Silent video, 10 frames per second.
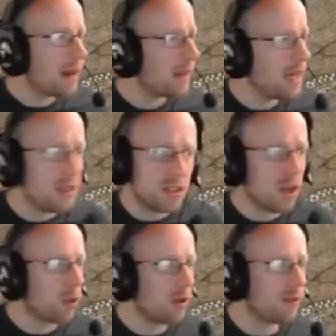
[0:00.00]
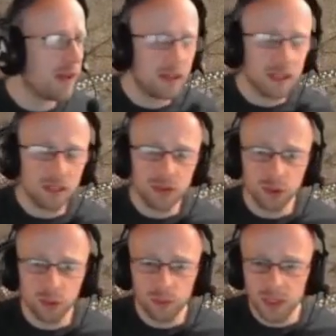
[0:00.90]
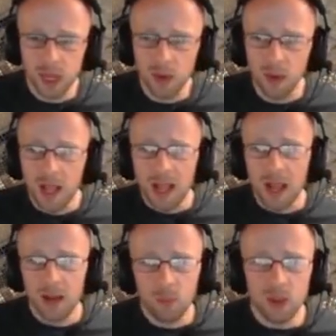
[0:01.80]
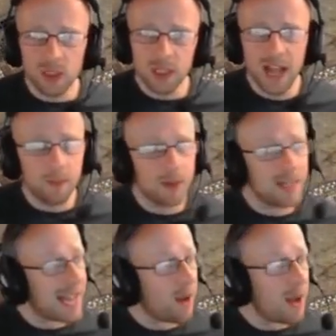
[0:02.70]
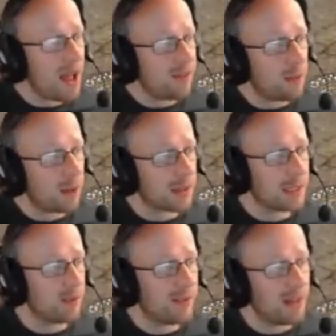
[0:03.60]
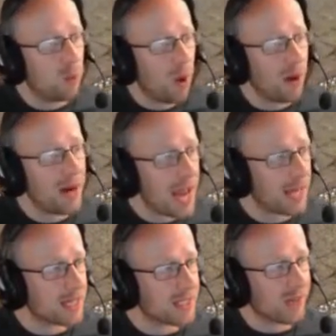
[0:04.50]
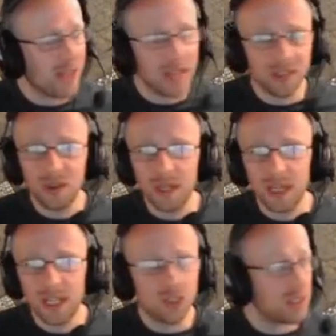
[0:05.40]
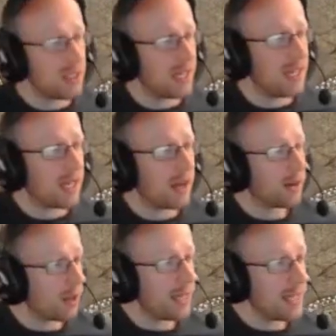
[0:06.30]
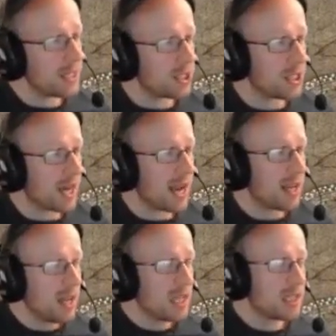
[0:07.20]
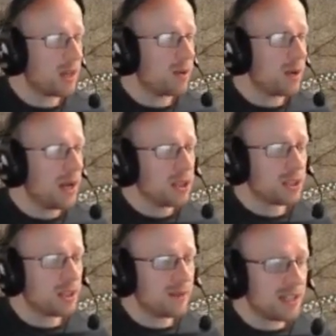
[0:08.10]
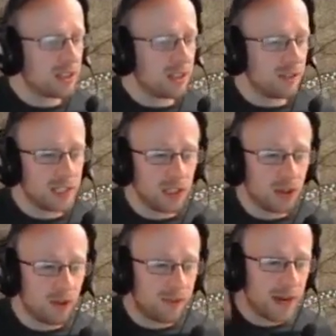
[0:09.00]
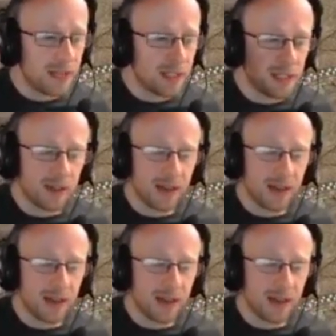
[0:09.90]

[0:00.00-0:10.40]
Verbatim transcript: of there. He does not want to fight these troops. So, what's going to happen now? Everybody within one hex of that unit is going to take a cohesion check. So, just imagine you've seen your friends to the